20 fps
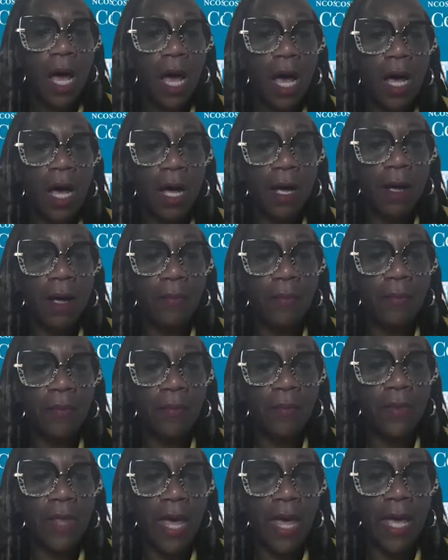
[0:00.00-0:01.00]

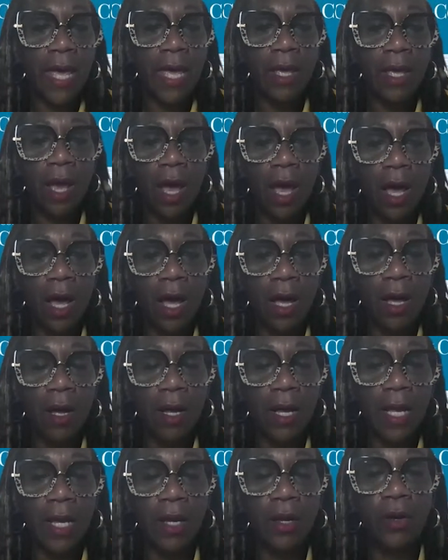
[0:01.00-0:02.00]
they
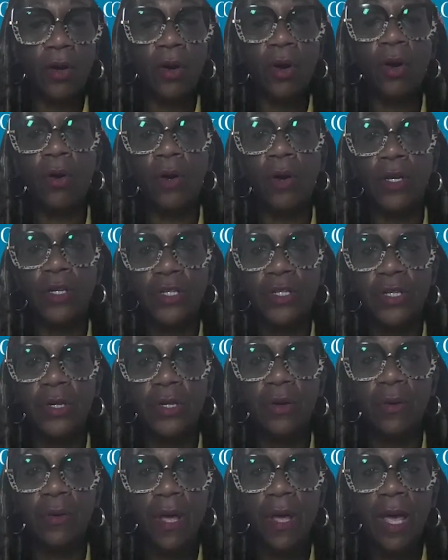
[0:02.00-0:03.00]
encourage
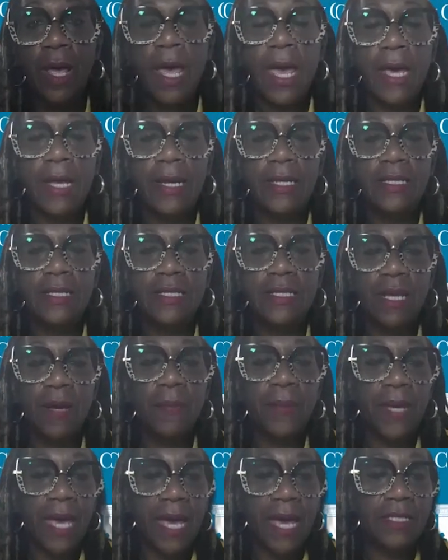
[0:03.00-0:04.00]
you And in
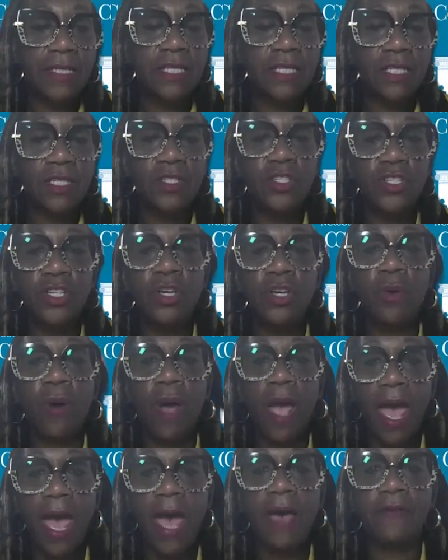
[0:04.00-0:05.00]
some cases, you
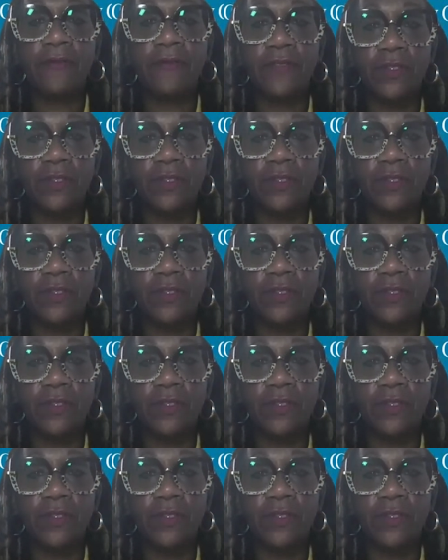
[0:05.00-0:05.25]
have